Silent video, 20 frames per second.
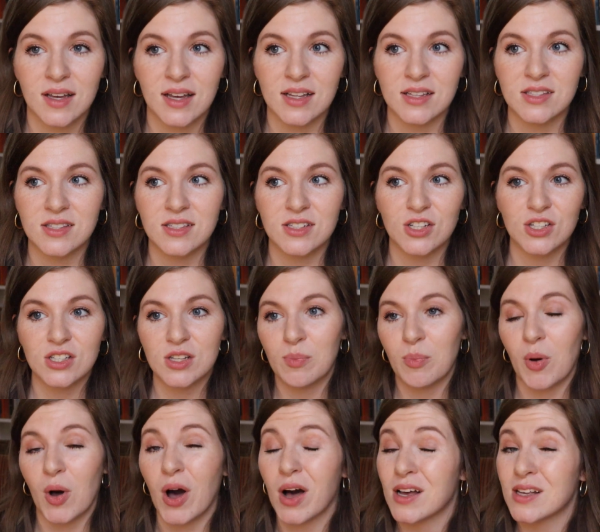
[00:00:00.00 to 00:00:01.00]
It's just a
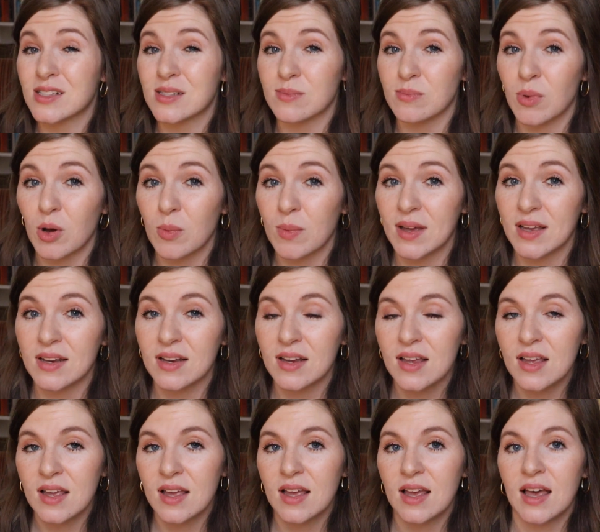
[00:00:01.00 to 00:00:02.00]
paused moment
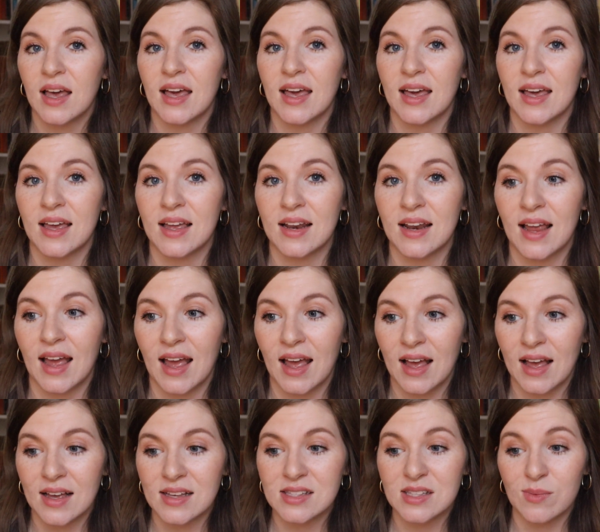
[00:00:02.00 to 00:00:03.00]
in
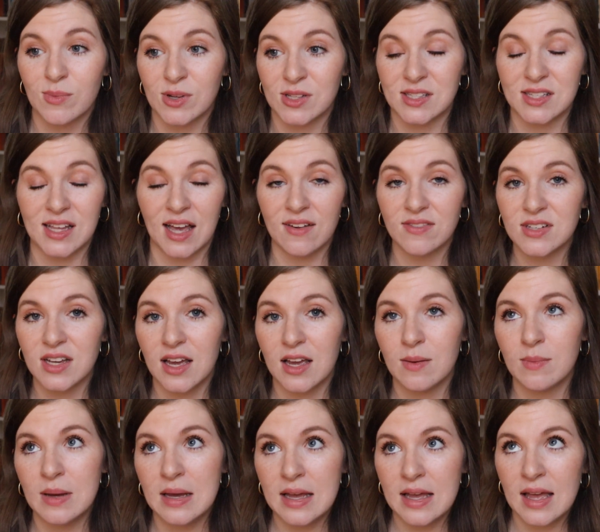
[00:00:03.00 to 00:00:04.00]
someone's
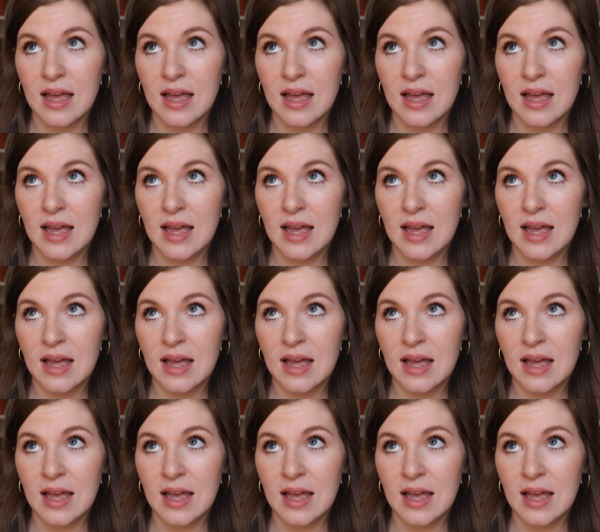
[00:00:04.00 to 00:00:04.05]
lifetime,